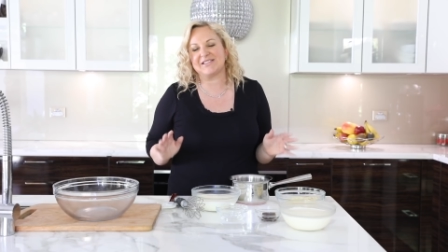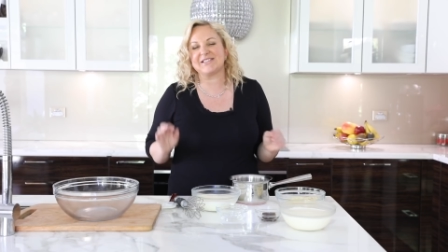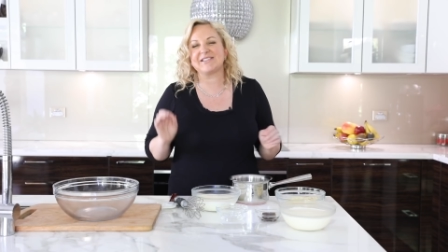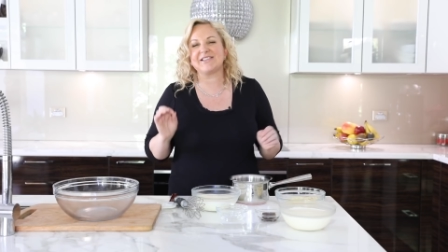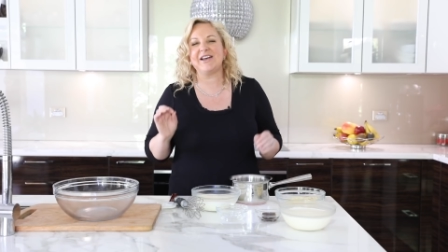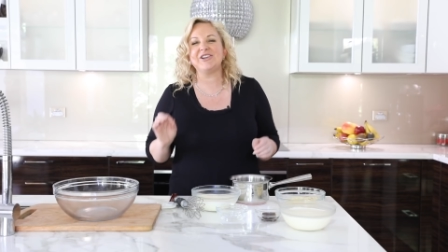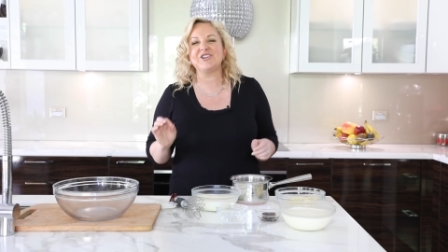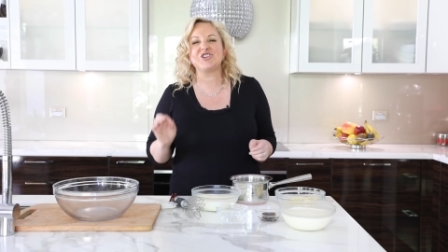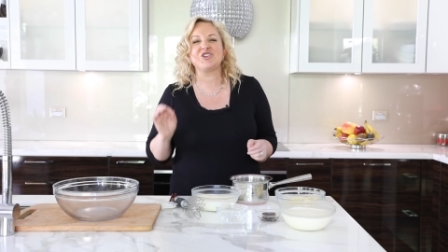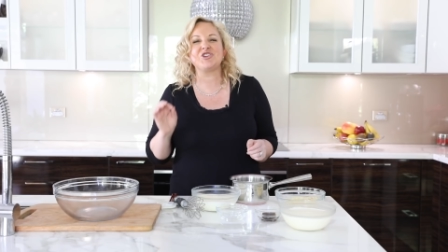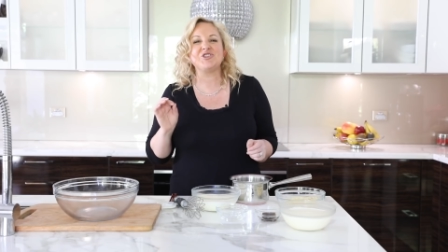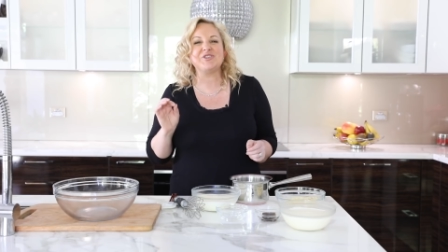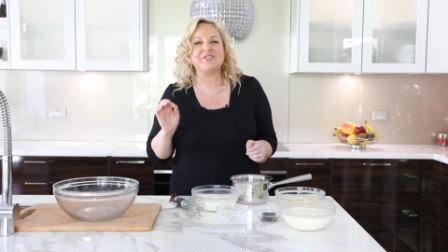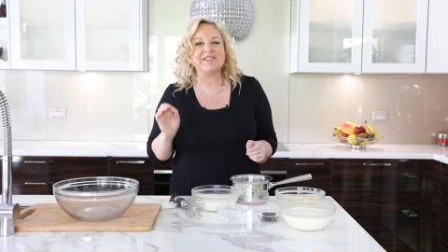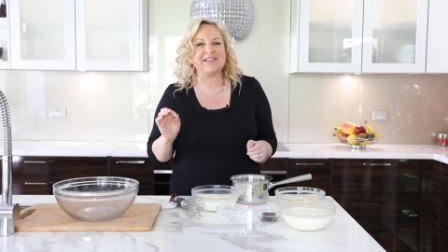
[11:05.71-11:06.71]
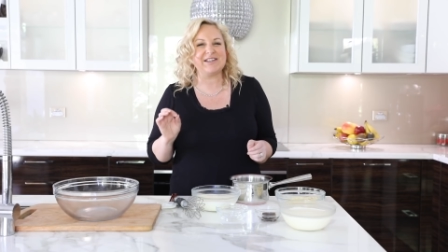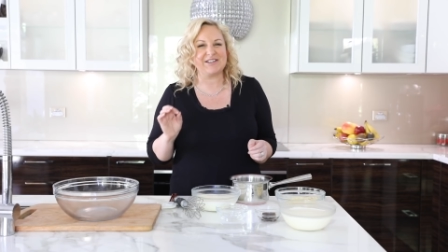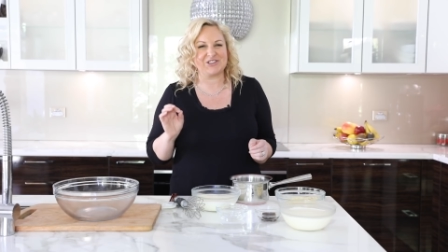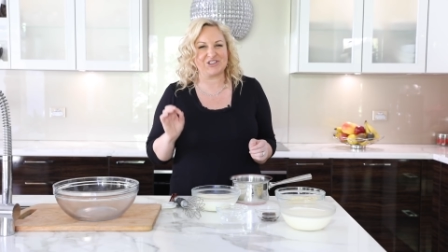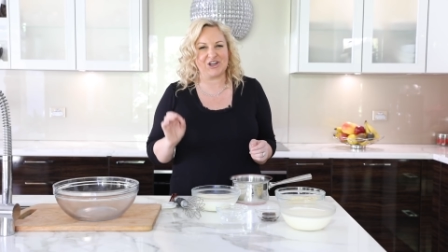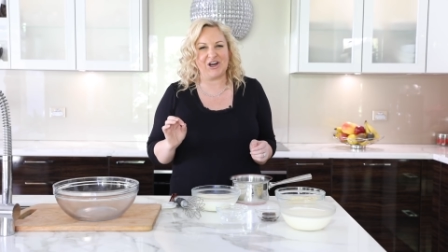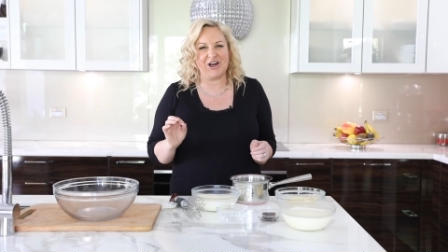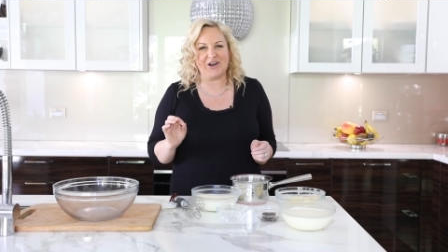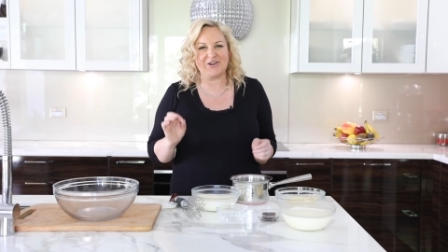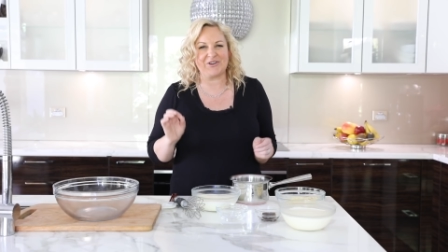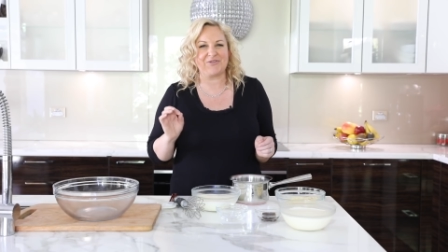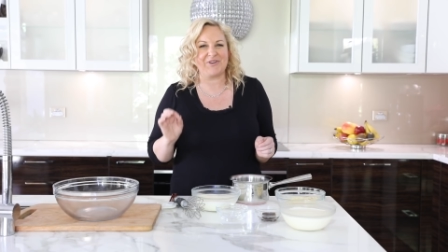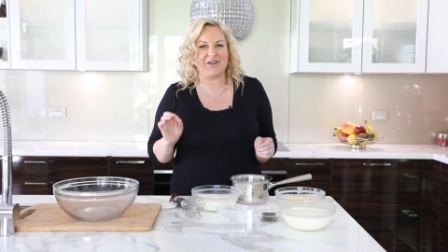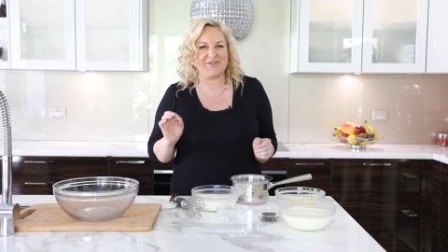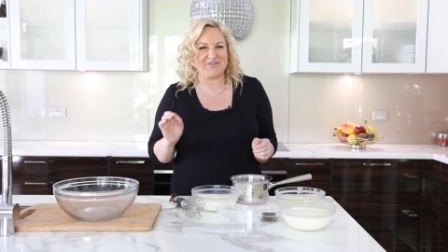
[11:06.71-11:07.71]
It's like choosing a child, a
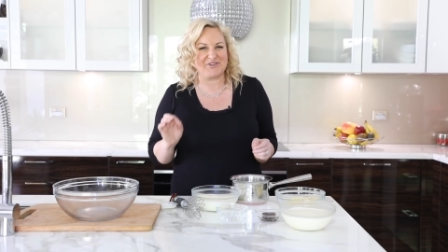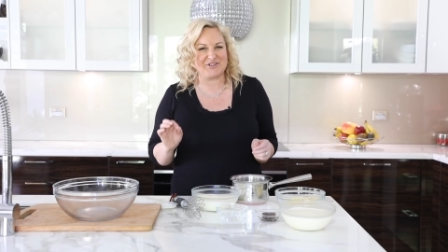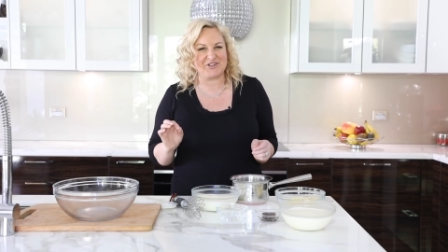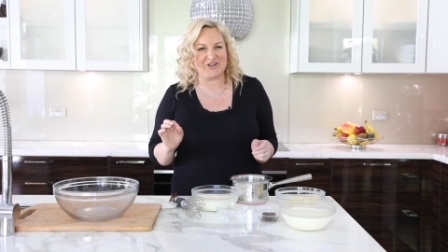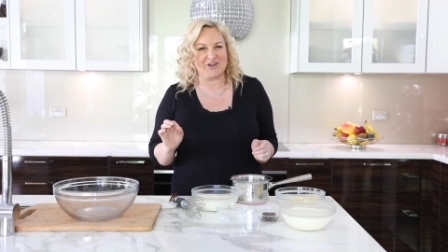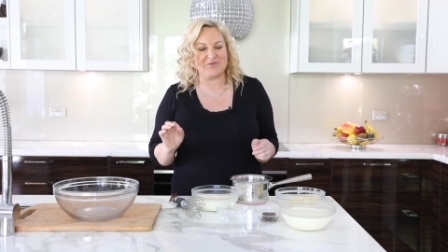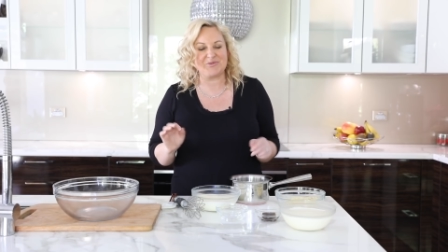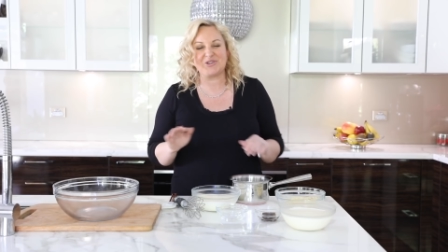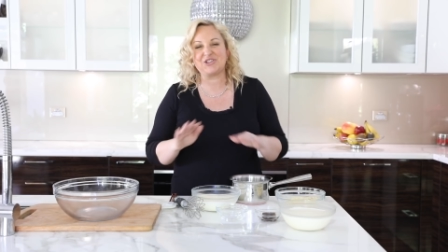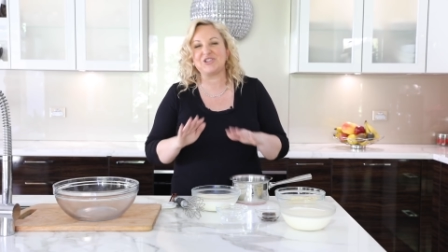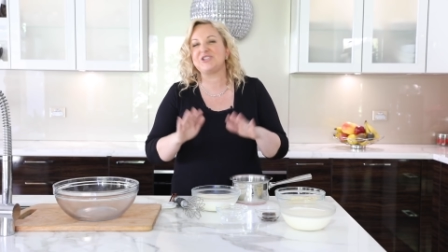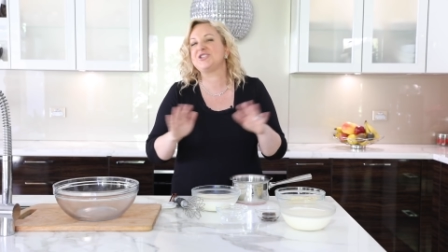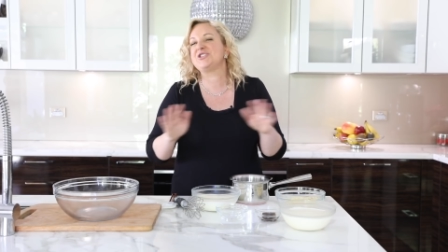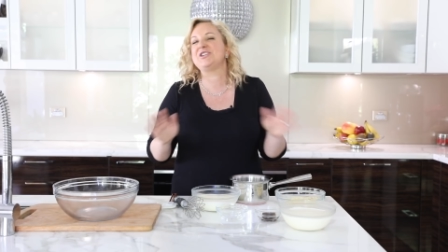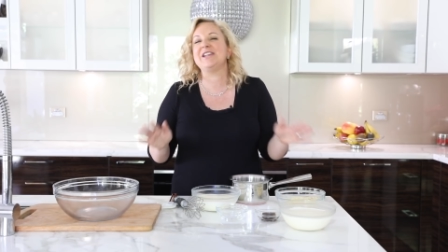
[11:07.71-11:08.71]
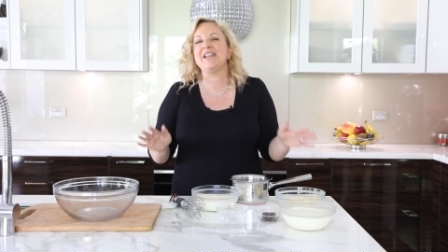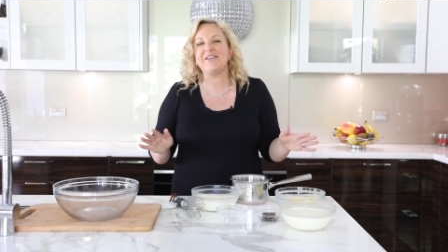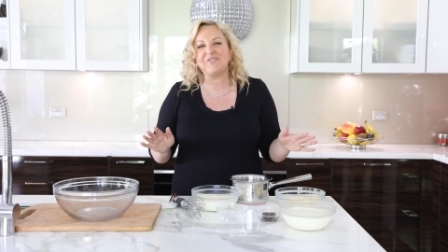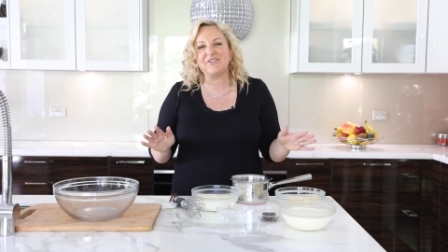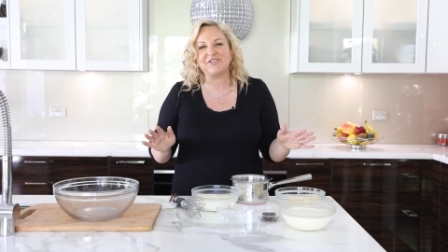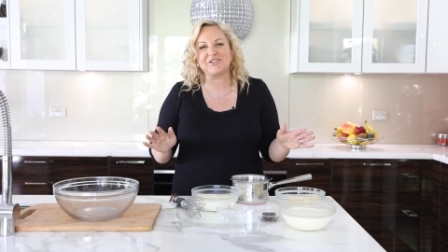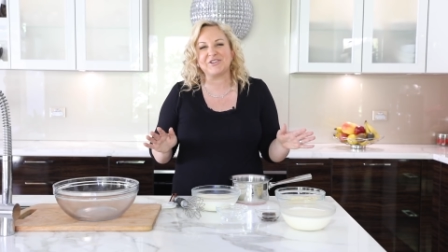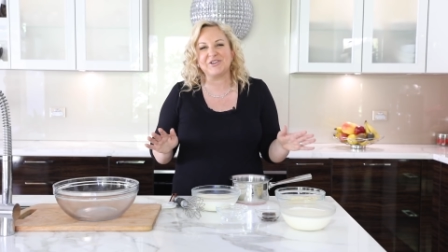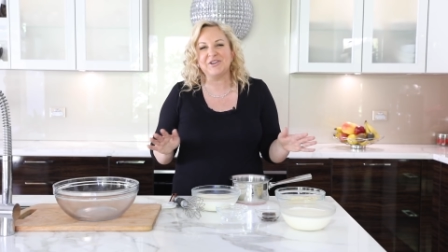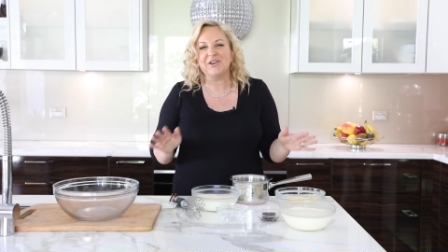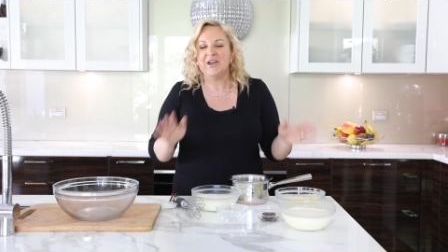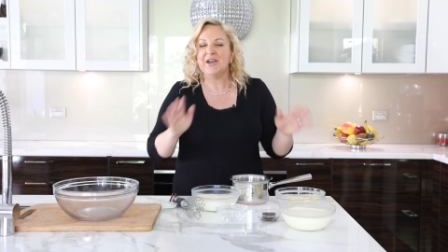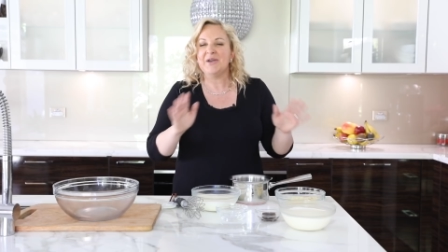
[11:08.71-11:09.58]
favorite child, which you should never do,